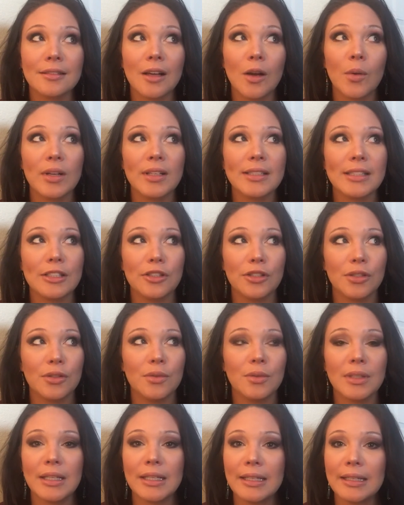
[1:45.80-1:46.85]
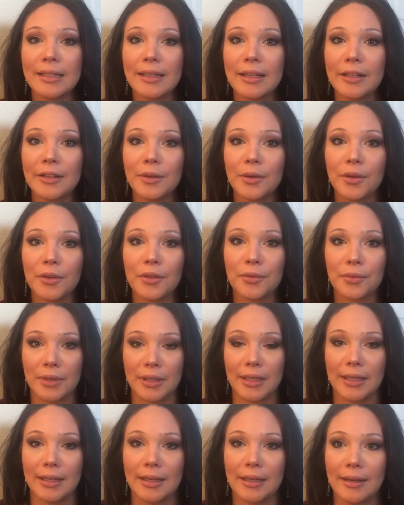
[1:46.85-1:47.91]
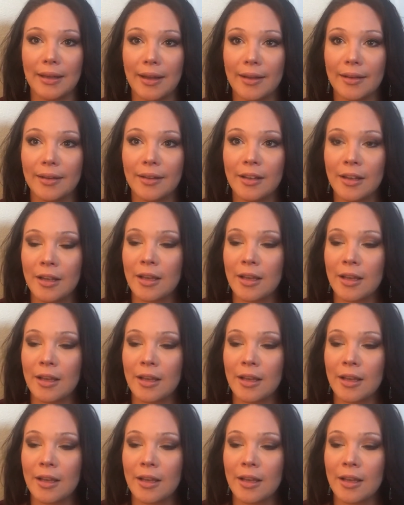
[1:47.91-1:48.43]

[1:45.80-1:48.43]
I want to say $2.99 or $3.99.